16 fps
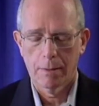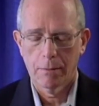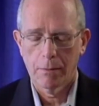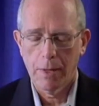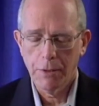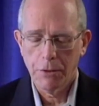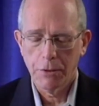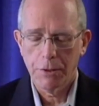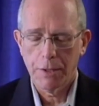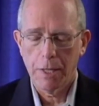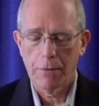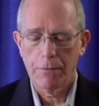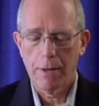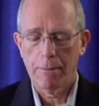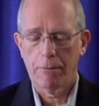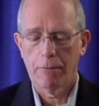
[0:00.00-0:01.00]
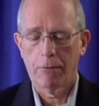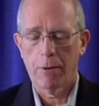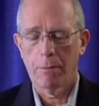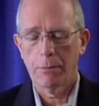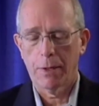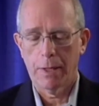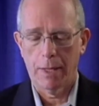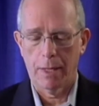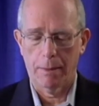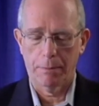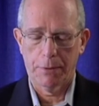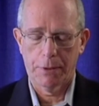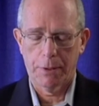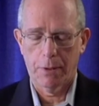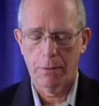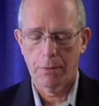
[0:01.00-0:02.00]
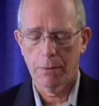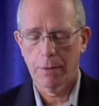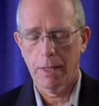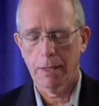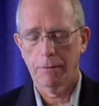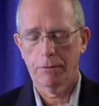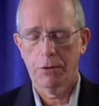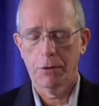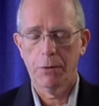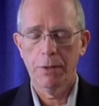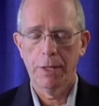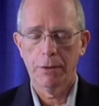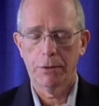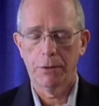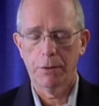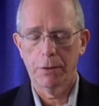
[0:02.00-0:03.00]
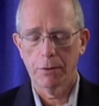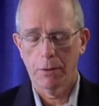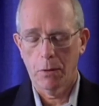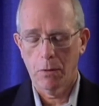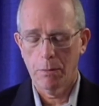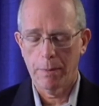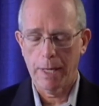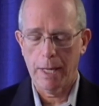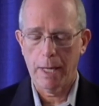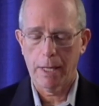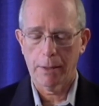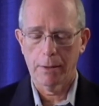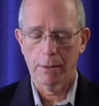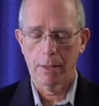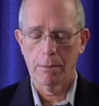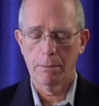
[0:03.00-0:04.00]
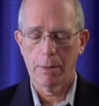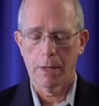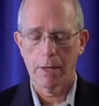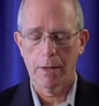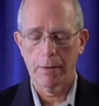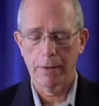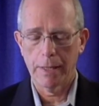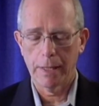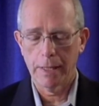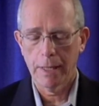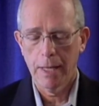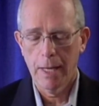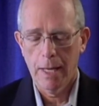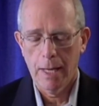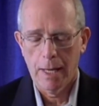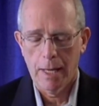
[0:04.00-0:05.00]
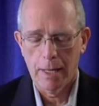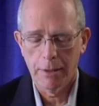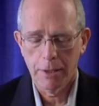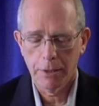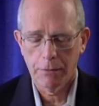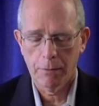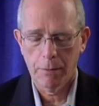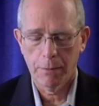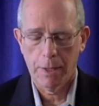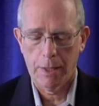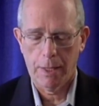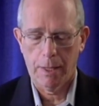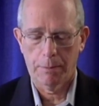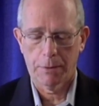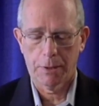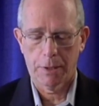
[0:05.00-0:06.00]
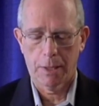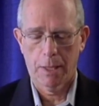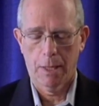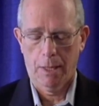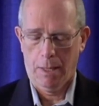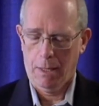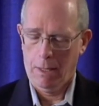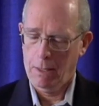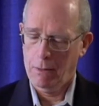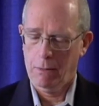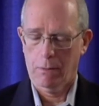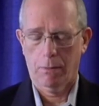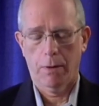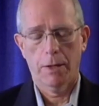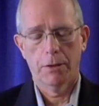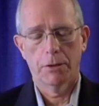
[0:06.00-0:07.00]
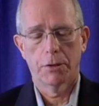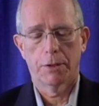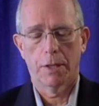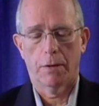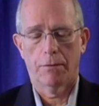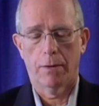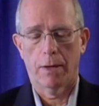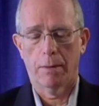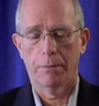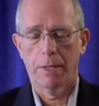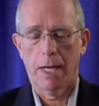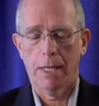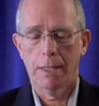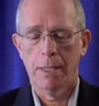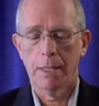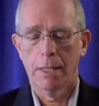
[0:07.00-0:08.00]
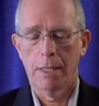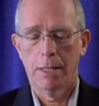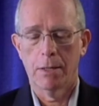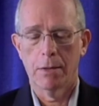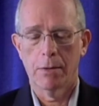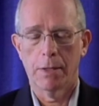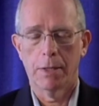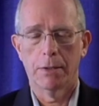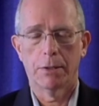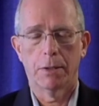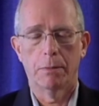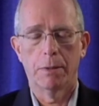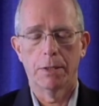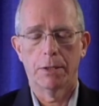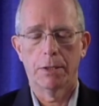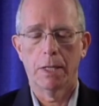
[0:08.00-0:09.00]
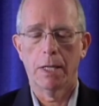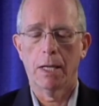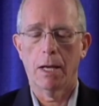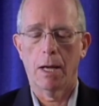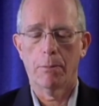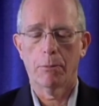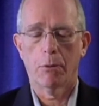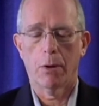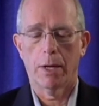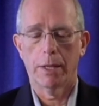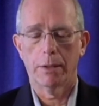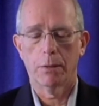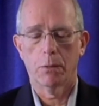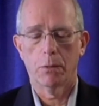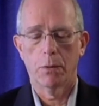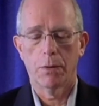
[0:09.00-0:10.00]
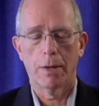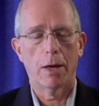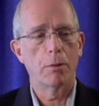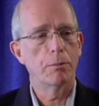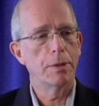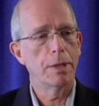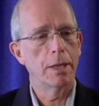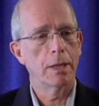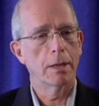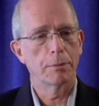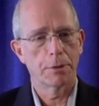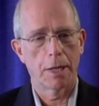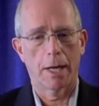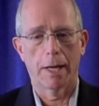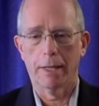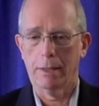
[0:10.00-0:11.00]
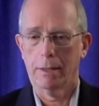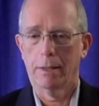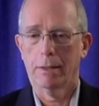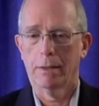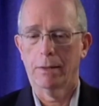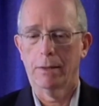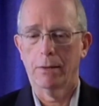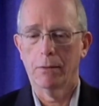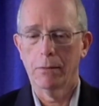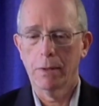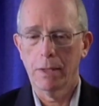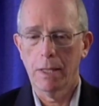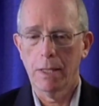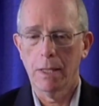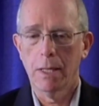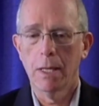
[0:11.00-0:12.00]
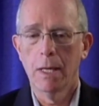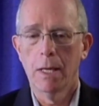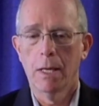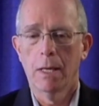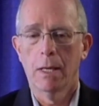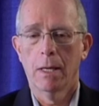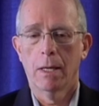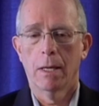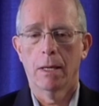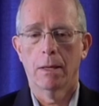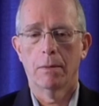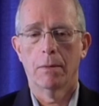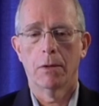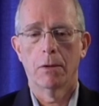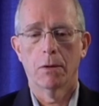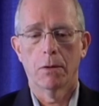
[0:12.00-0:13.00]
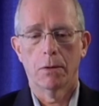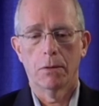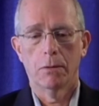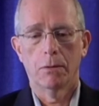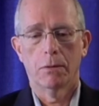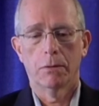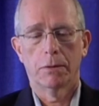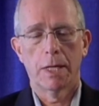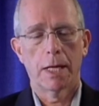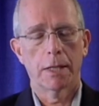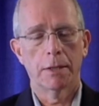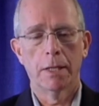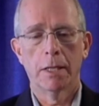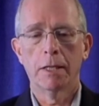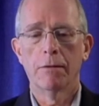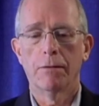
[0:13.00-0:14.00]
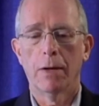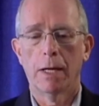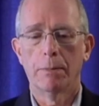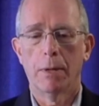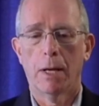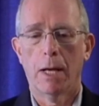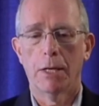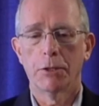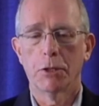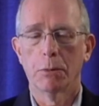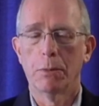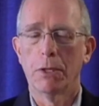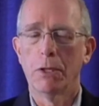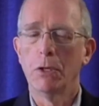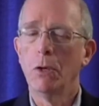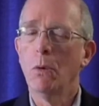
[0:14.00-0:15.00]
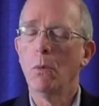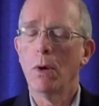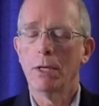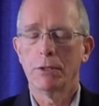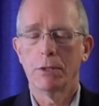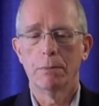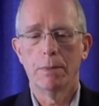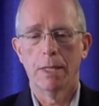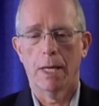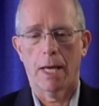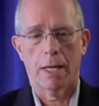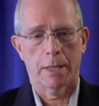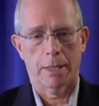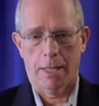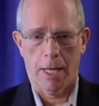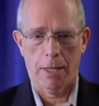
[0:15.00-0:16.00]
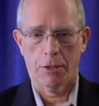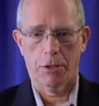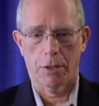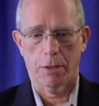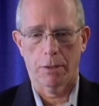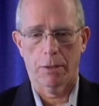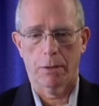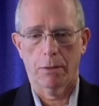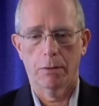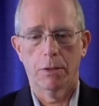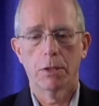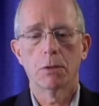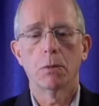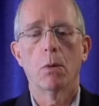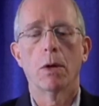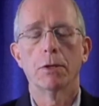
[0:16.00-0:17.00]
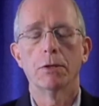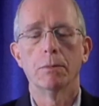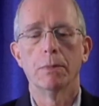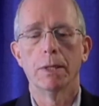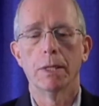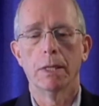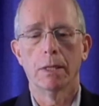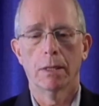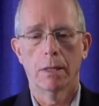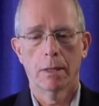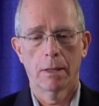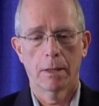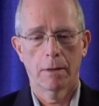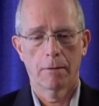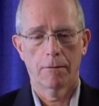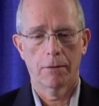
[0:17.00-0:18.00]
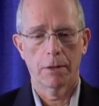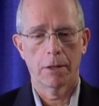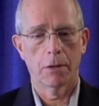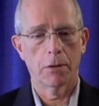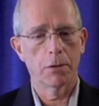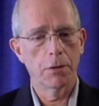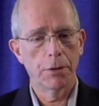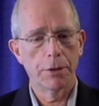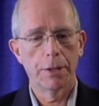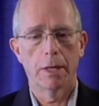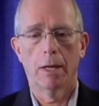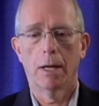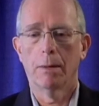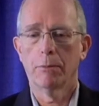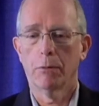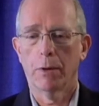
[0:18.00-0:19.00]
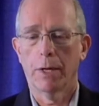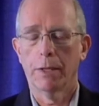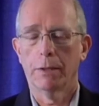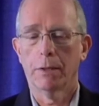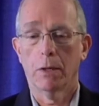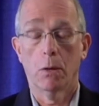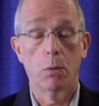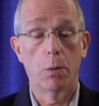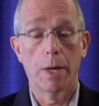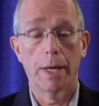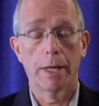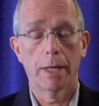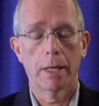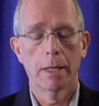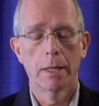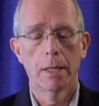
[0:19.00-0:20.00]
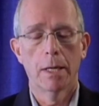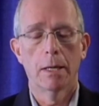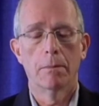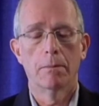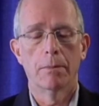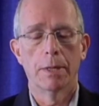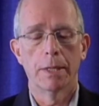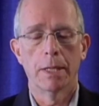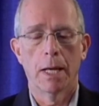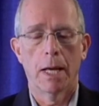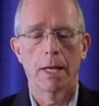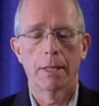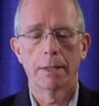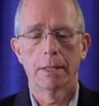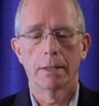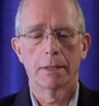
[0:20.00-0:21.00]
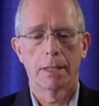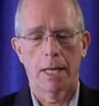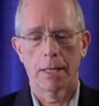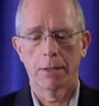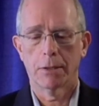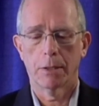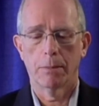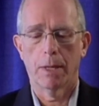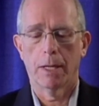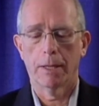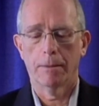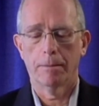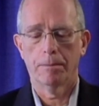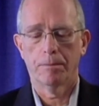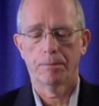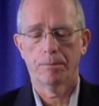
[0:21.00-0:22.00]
raise yourself up from the hips, so kind of tune into your lower back, your lumbar area, and just from the hips, raise yourself up. The idea here is to be sitting upright without being uptight. You take a dignified posture, but you don't want to be at attention. You just want to be feeling good, upright, awake, but not tense about it.